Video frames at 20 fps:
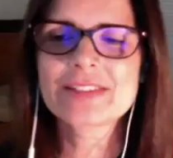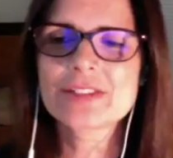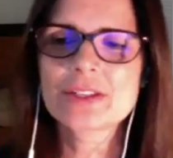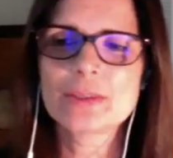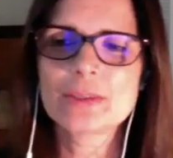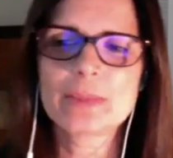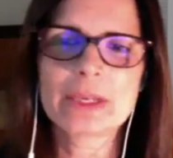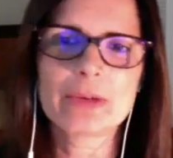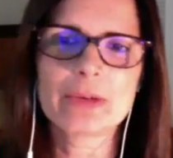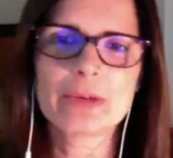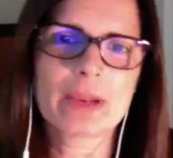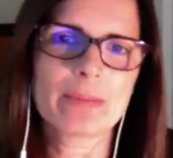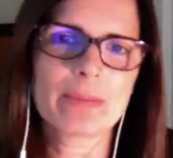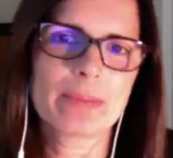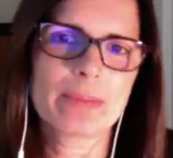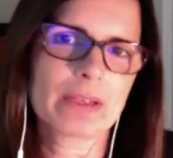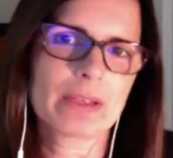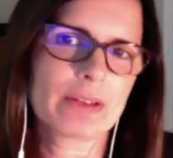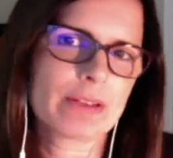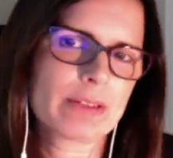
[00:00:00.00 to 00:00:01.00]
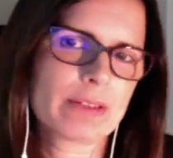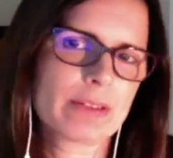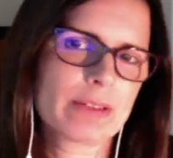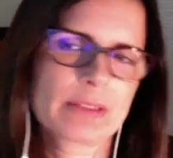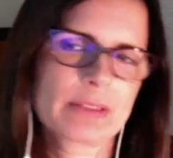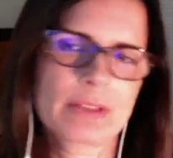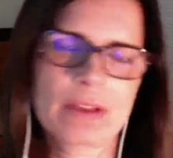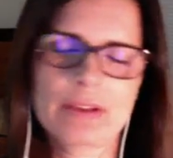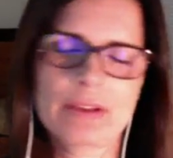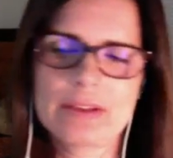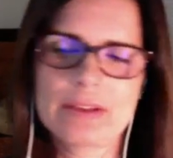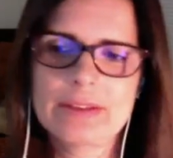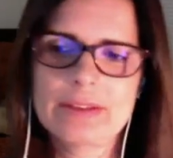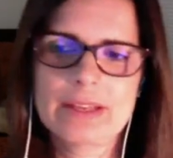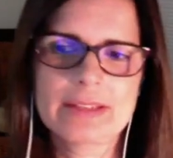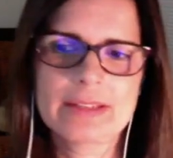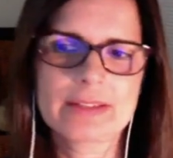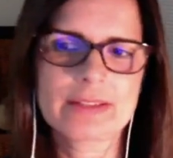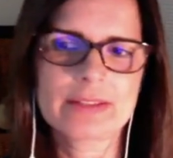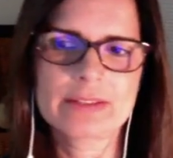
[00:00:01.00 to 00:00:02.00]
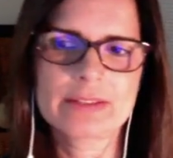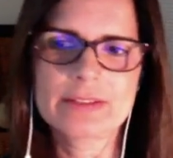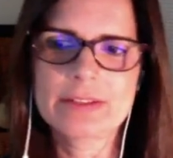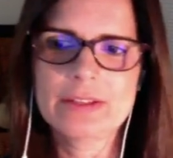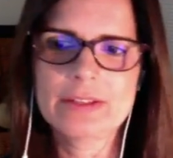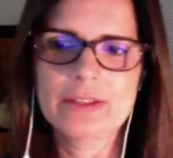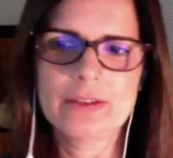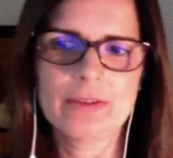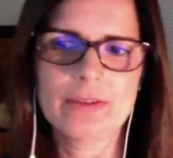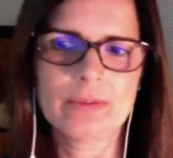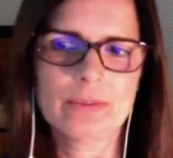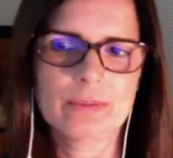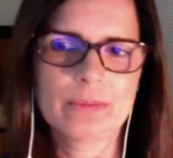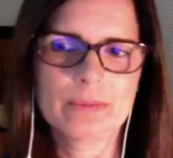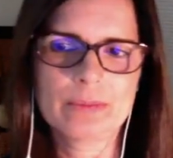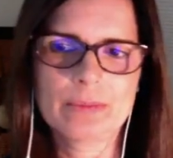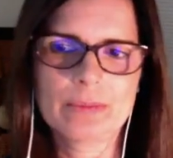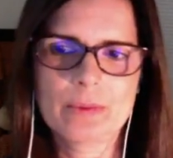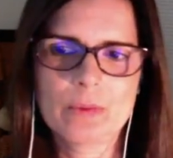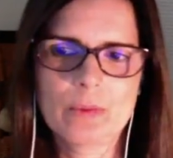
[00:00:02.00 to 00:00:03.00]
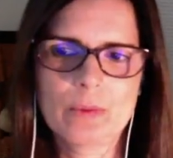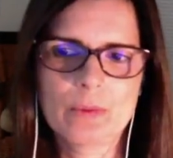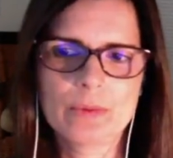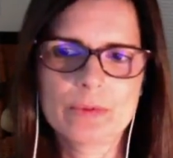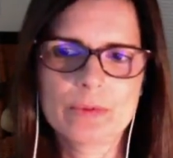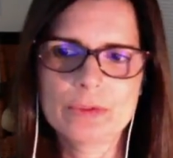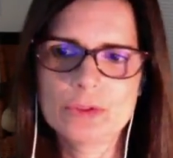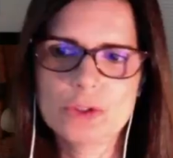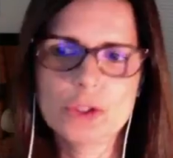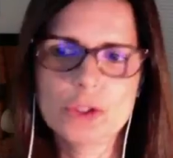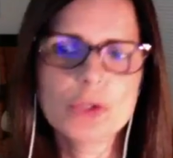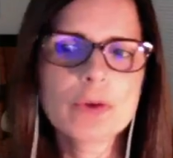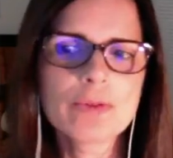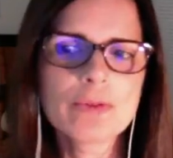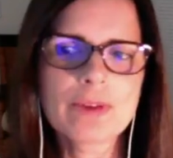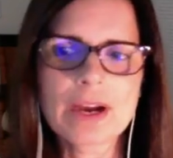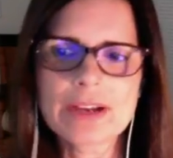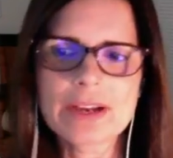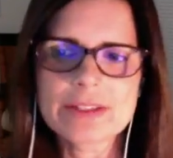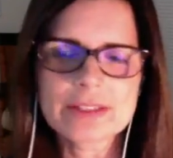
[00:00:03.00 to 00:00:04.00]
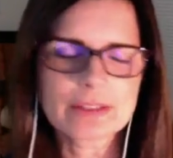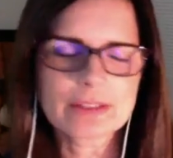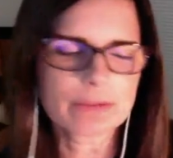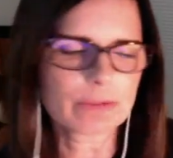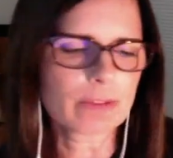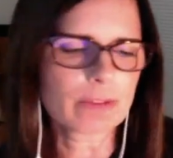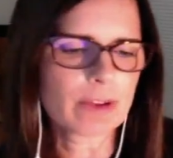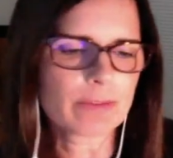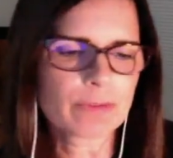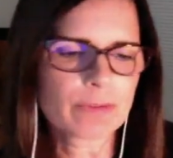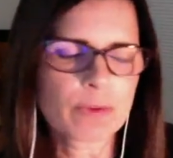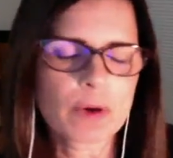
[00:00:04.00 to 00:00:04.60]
to be great because that's, 2 of us and 4